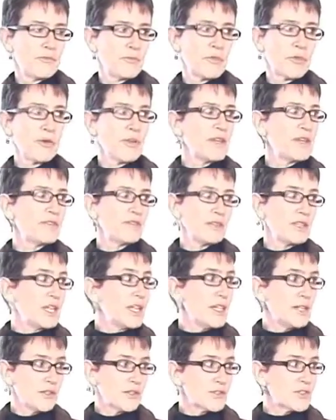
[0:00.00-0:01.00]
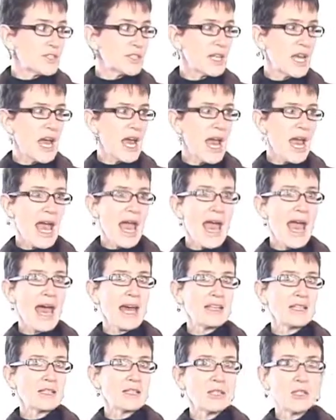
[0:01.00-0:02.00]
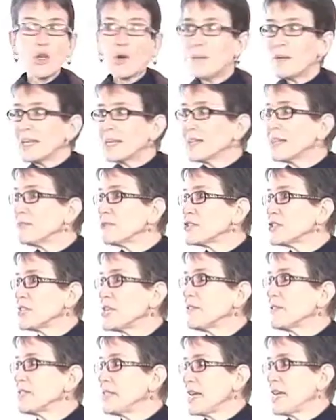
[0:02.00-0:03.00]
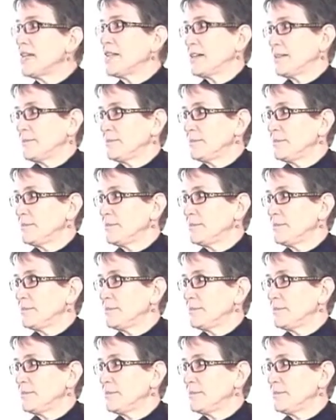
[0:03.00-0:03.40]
30 years, and nobody had ever seen the data.